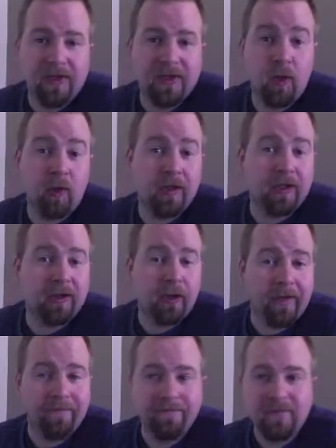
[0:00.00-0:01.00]
It's a cool little
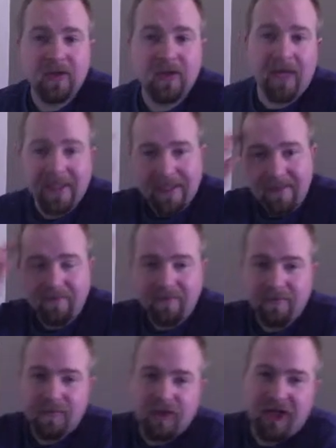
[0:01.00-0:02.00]
toy. So that's it.
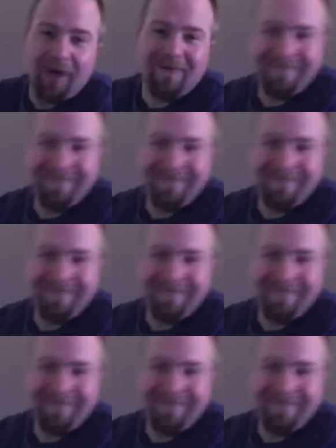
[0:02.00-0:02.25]
Ciao.